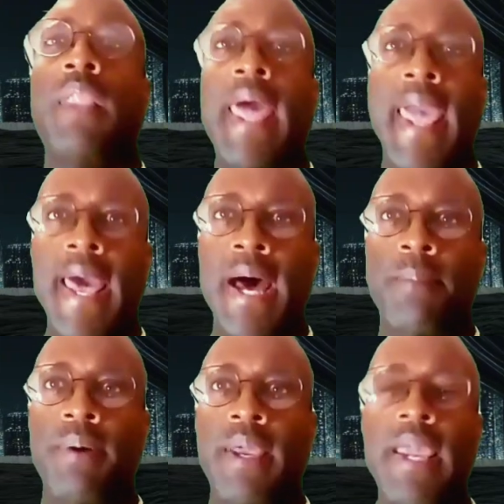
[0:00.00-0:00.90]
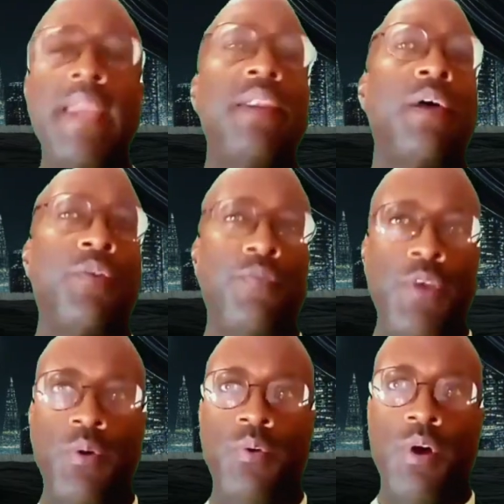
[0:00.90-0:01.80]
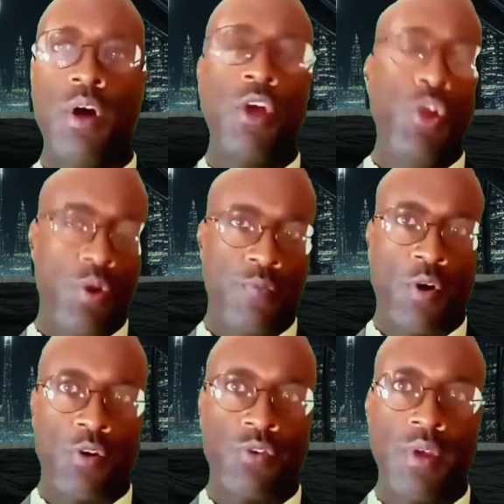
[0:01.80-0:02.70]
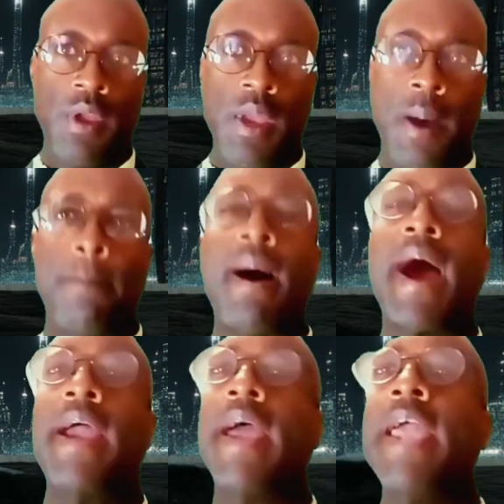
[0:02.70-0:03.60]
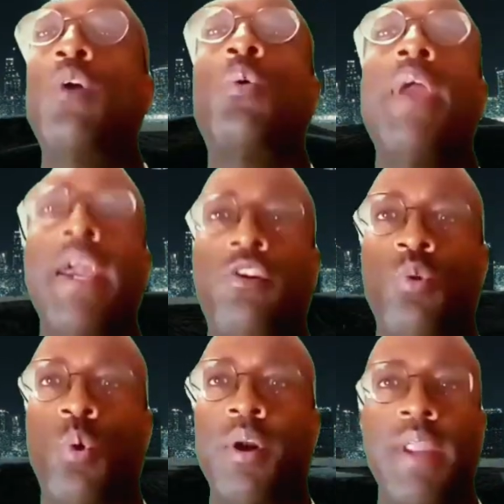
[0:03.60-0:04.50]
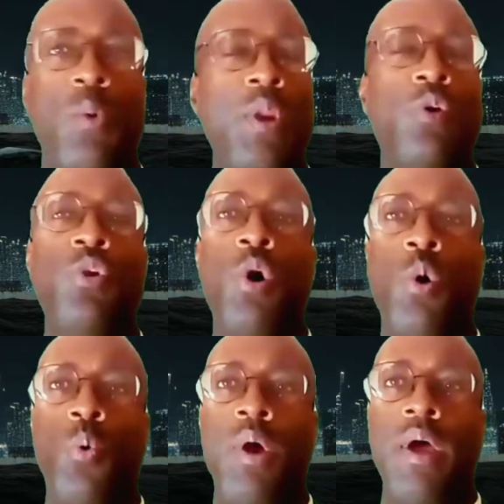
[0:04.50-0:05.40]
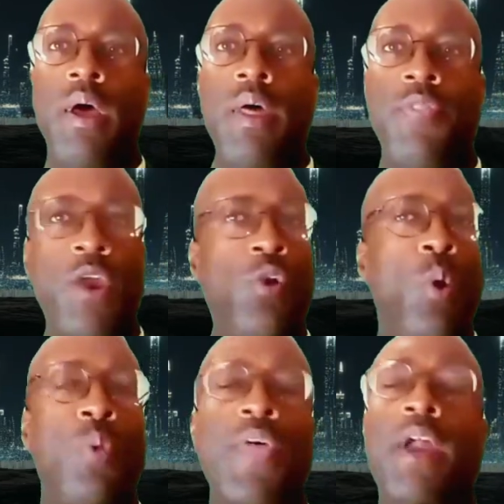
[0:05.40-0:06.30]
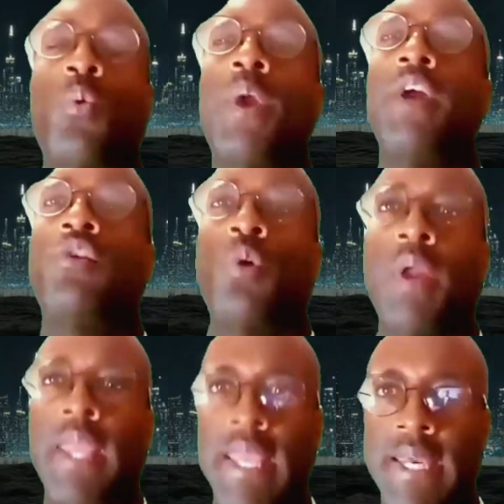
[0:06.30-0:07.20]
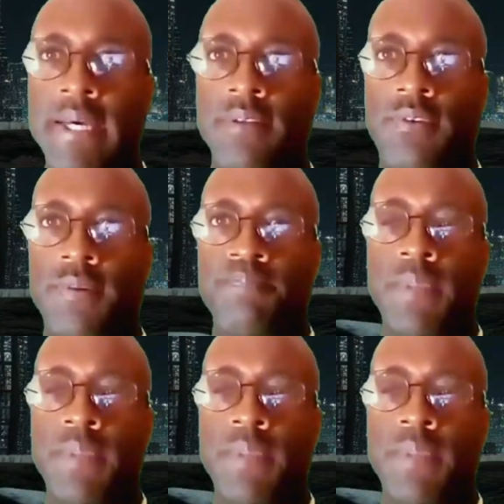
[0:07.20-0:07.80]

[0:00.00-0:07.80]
lab in another universe by a creator. Now they don't know what that creator is,